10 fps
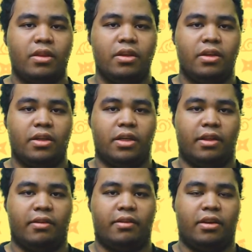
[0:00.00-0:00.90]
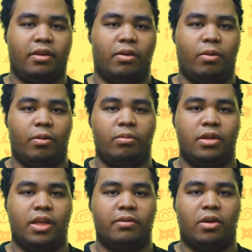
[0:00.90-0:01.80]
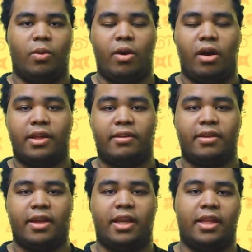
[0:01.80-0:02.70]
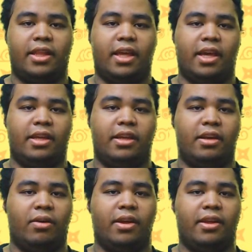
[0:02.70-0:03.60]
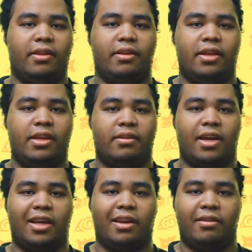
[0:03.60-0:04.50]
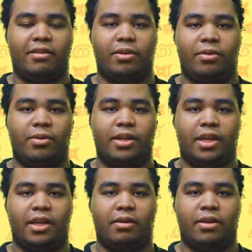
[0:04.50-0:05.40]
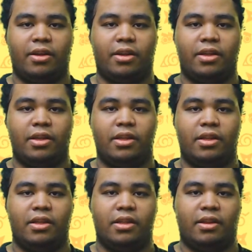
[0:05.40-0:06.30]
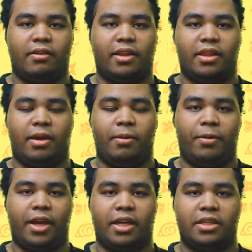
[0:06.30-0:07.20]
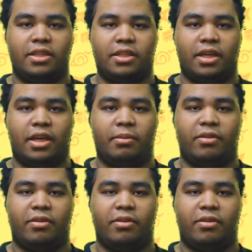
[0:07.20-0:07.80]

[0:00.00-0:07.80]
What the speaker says: Because, you know, even Kawaki stated that, you know, he's kind of slow in that area inside that reaction time.